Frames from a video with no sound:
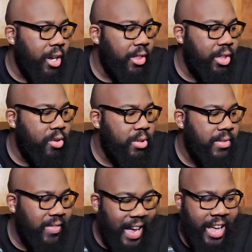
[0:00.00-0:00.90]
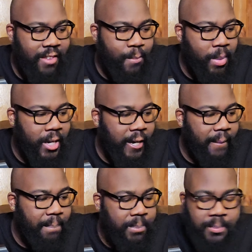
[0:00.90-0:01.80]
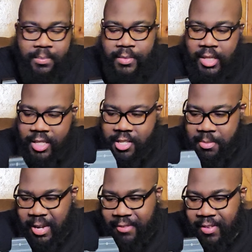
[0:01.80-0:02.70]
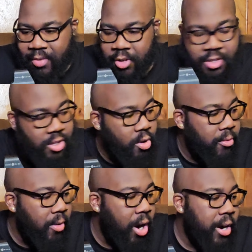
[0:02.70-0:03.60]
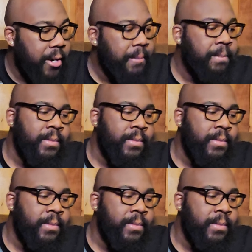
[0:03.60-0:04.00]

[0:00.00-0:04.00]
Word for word: on those five, but um, this is my favorite so far.